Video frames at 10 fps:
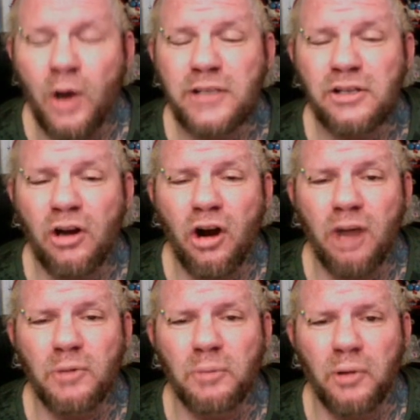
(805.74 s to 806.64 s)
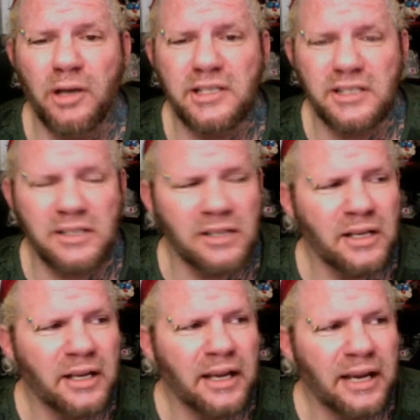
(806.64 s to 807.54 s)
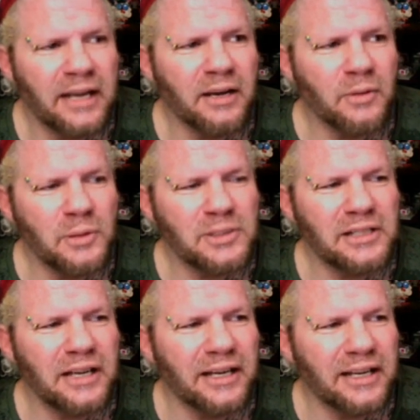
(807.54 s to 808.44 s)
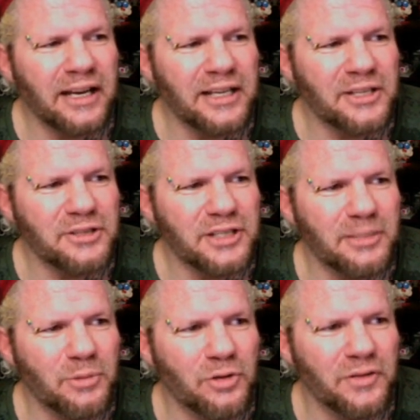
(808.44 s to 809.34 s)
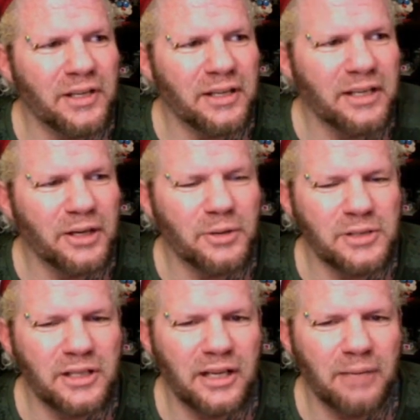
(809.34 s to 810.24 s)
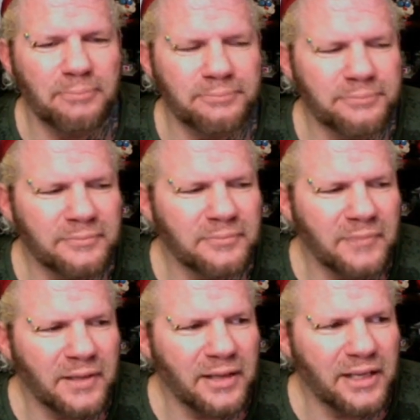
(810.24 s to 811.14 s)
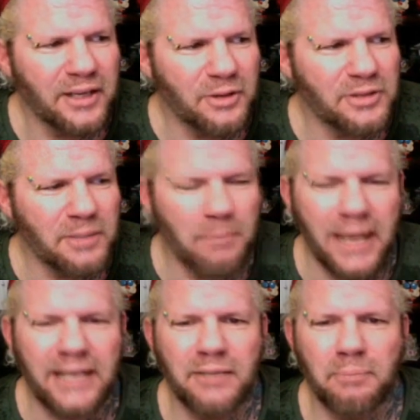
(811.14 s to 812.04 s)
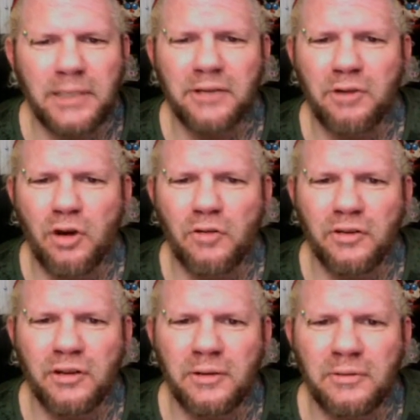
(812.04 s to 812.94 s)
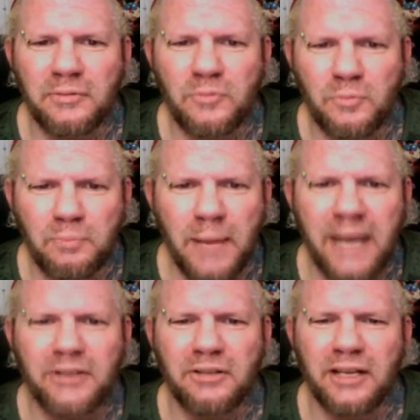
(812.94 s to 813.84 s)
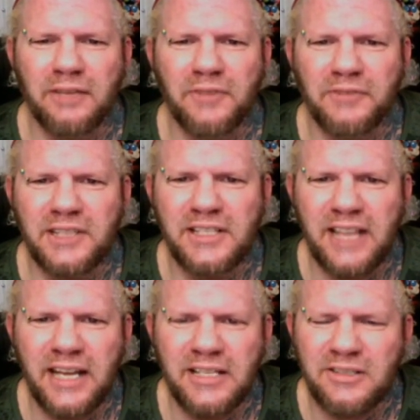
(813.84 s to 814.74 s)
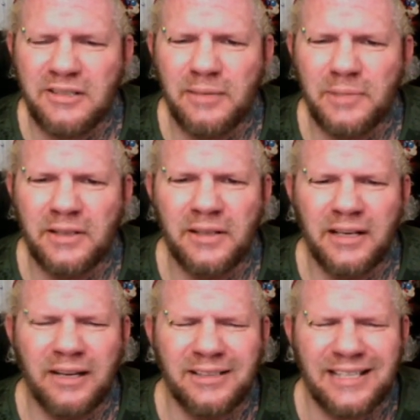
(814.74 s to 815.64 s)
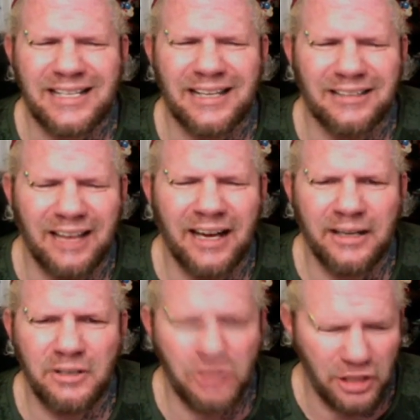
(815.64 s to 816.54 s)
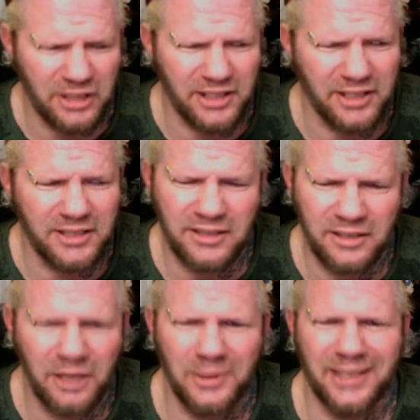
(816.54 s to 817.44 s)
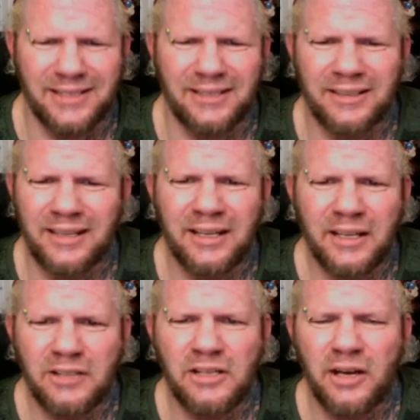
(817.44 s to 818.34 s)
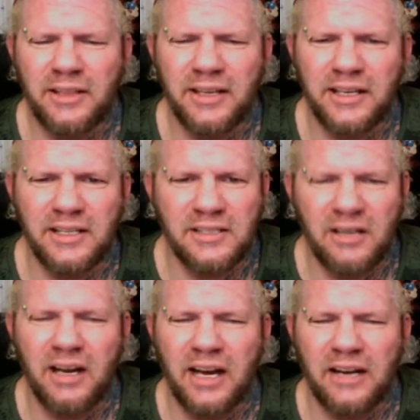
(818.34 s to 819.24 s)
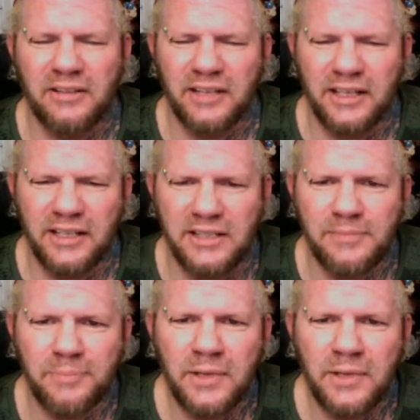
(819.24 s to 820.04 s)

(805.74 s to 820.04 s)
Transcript: saw Horrible Bosses. And what was the line the guy used in the movie? He goes, he banged her over and banged her like 50 states or something. And he goes, that's not a line. He goes, yes, it is. No, it isn't. He goes, no, I think it is. No, I don't think it is.